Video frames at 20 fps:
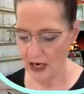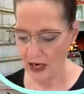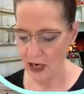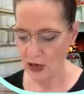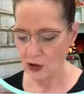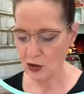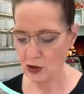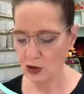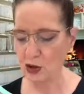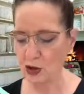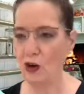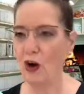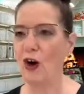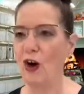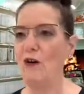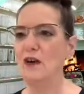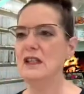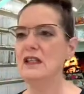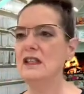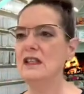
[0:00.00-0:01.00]
So you're
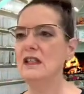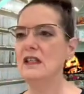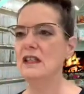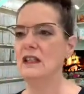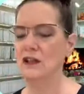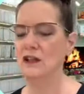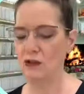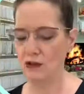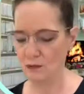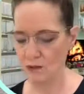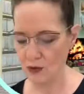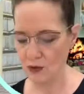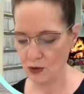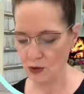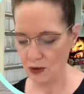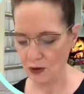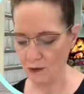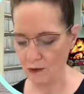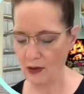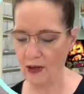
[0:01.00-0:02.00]
always going to do,
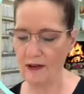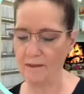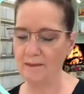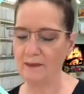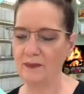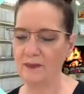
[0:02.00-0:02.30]
well,